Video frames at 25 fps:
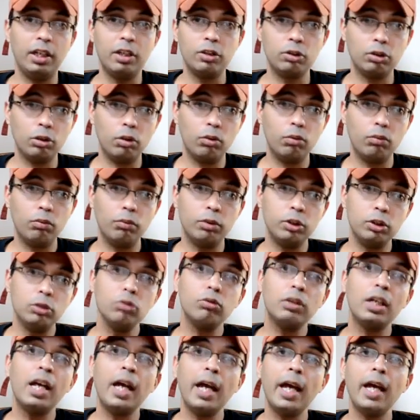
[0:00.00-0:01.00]
So
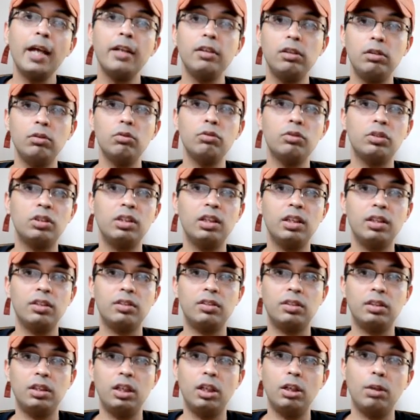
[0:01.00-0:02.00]
you can use
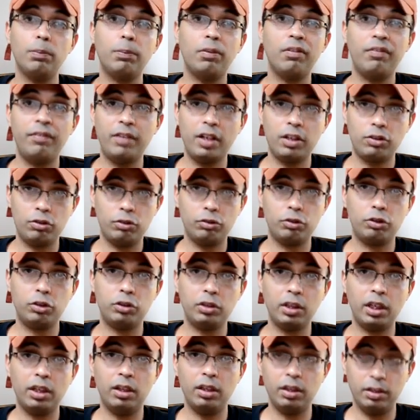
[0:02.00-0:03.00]
this in a professional
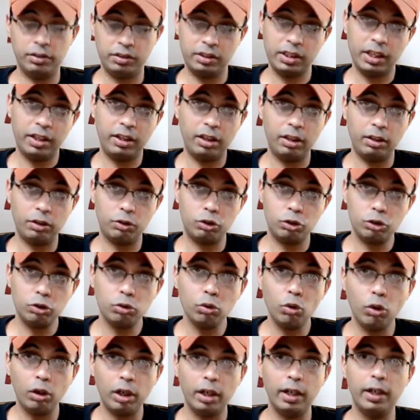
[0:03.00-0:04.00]
setting,
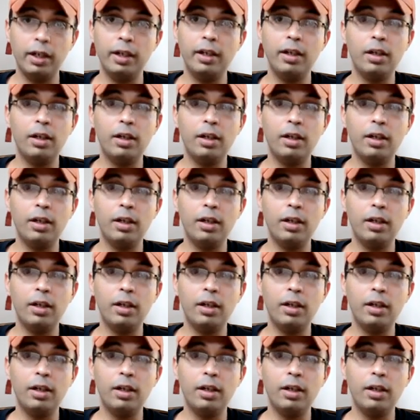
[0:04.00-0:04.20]
sure,